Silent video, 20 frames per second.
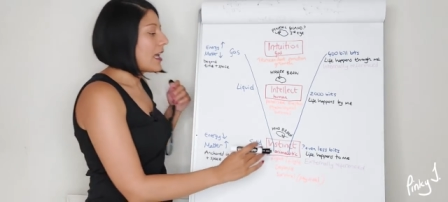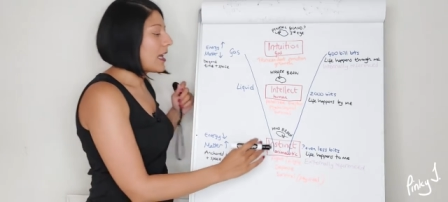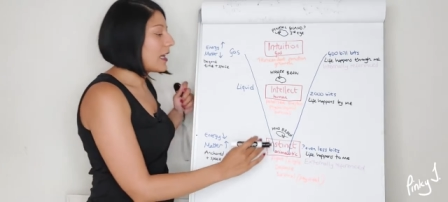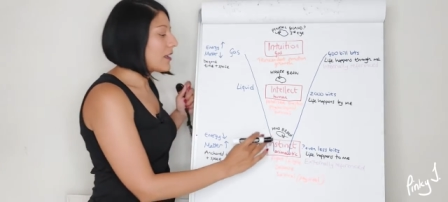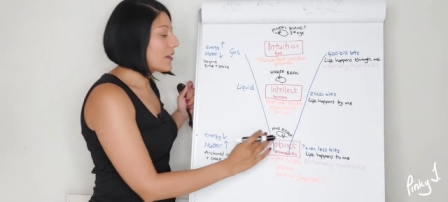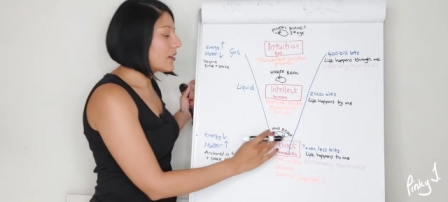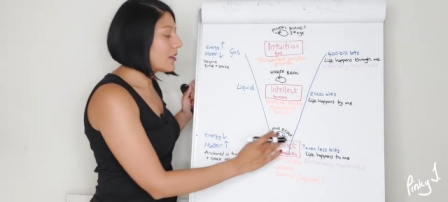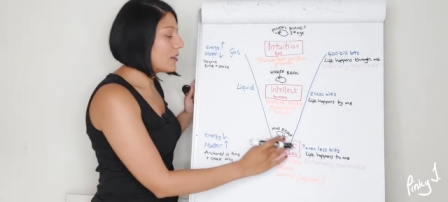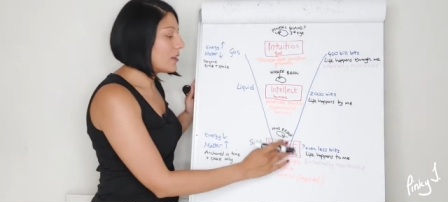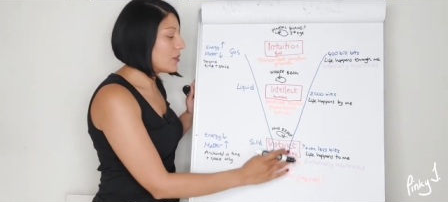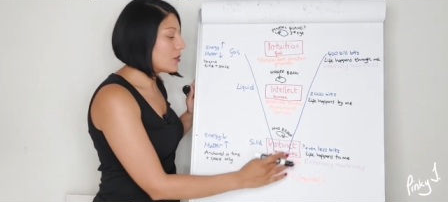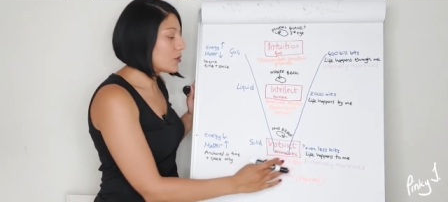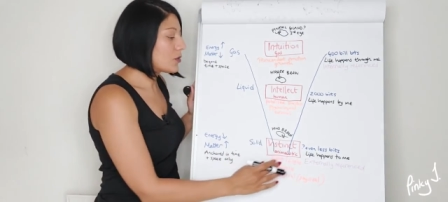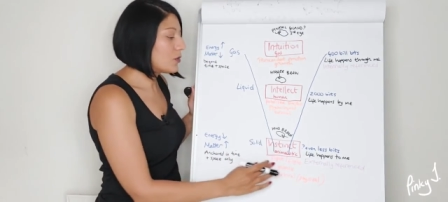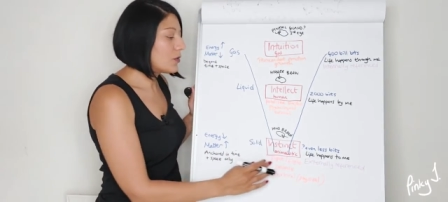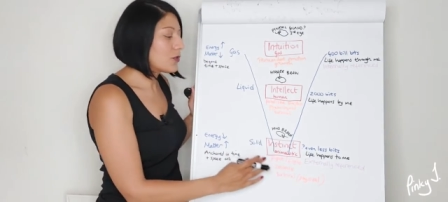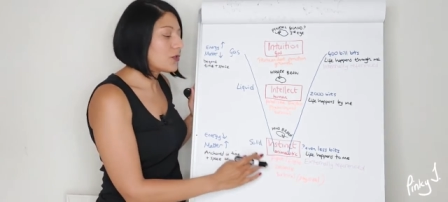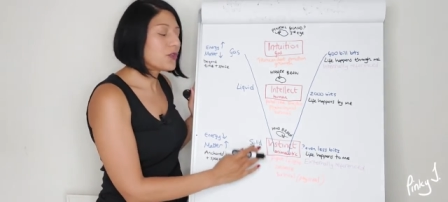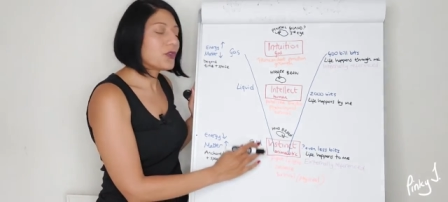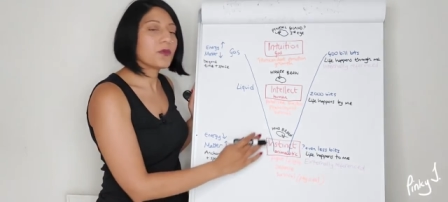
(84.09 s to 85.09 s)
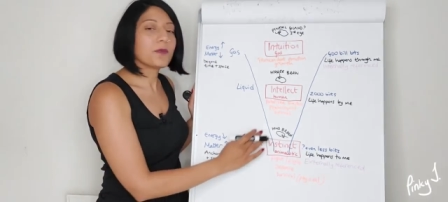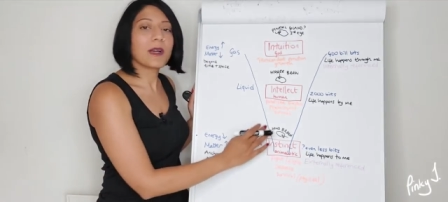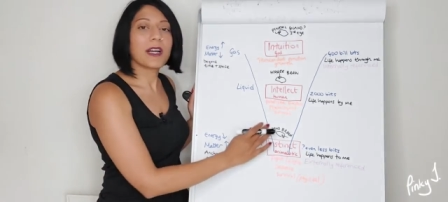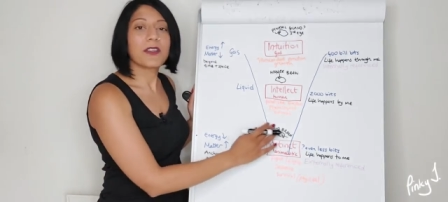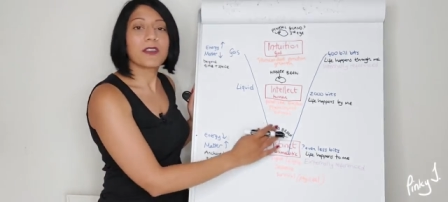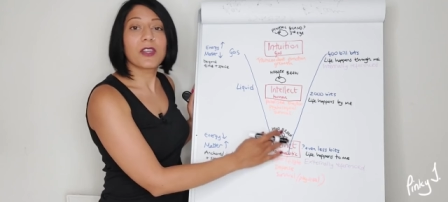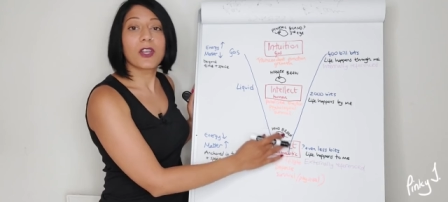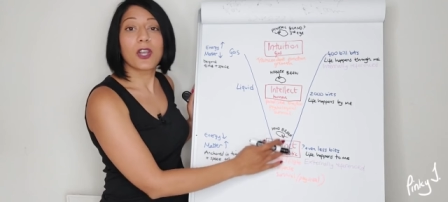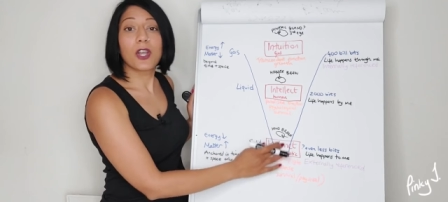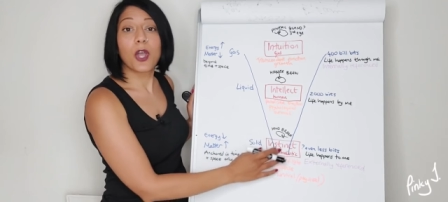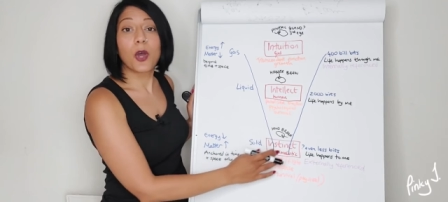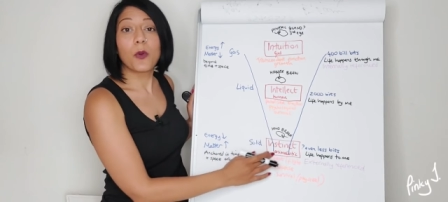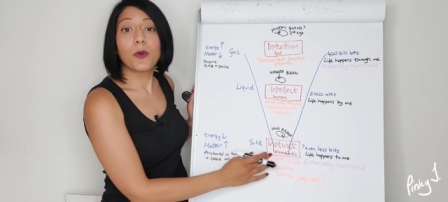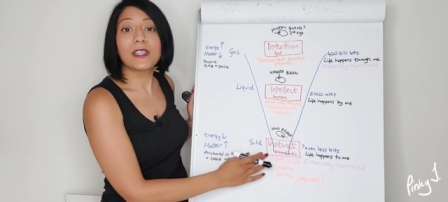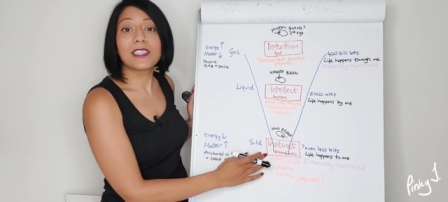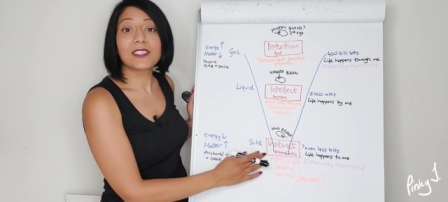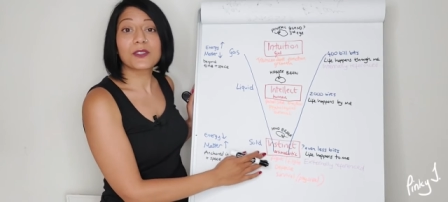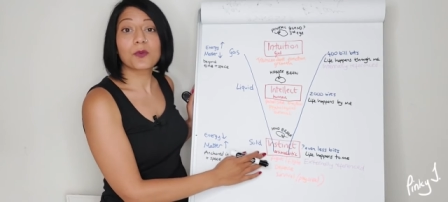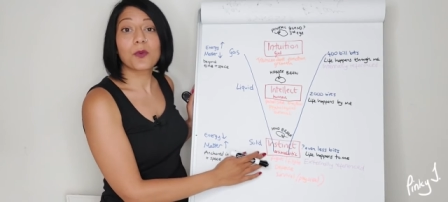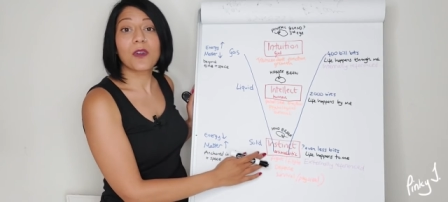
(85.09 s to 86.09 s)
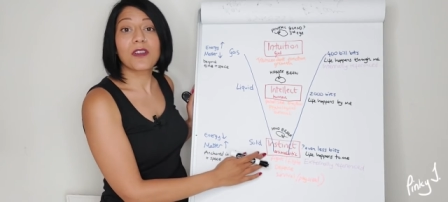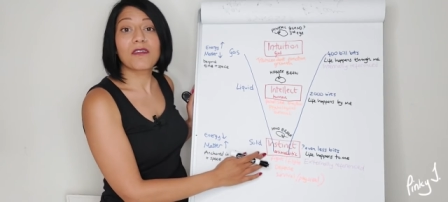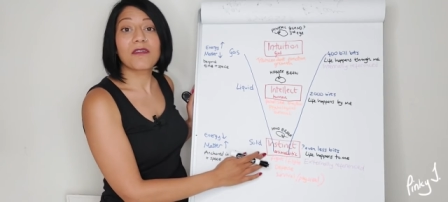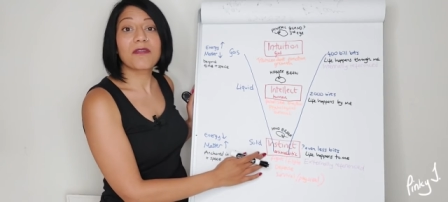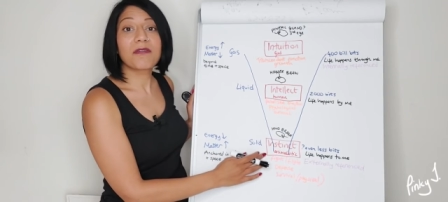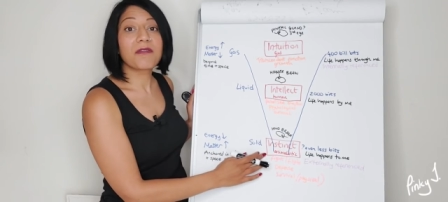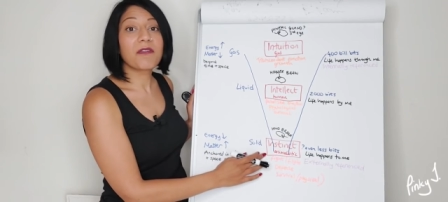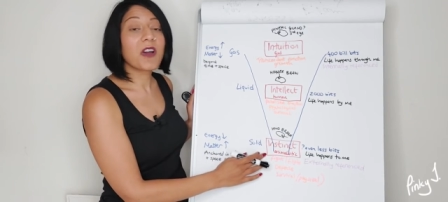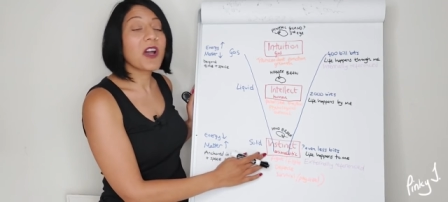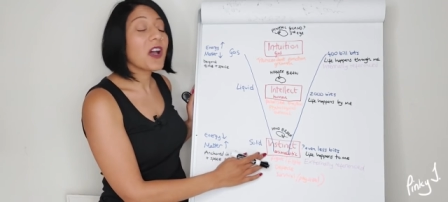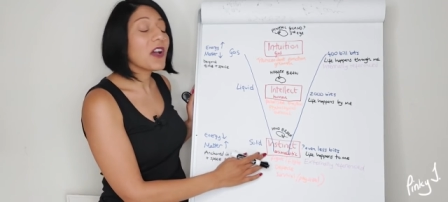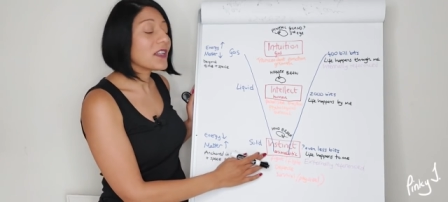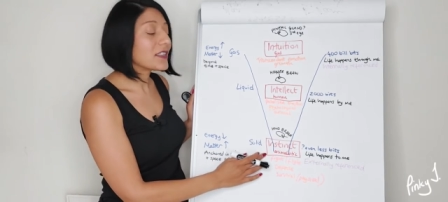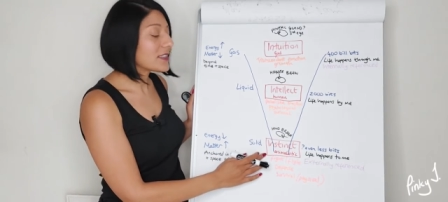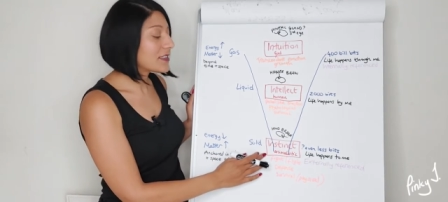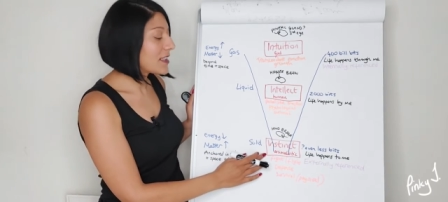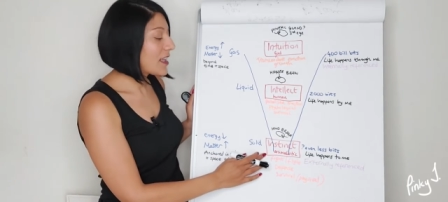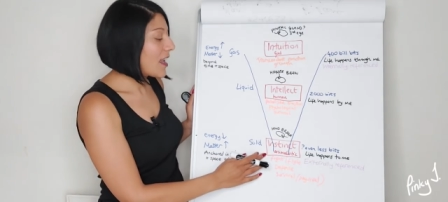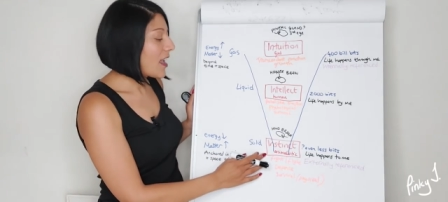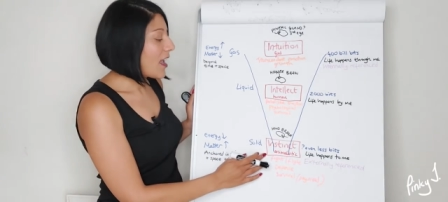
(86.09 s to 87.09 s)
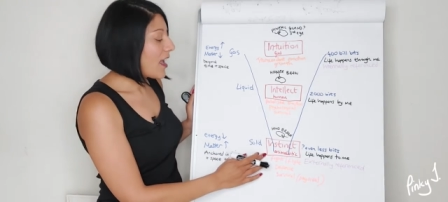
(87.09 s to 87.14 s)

And I'm going to talk to you about the lowest one first.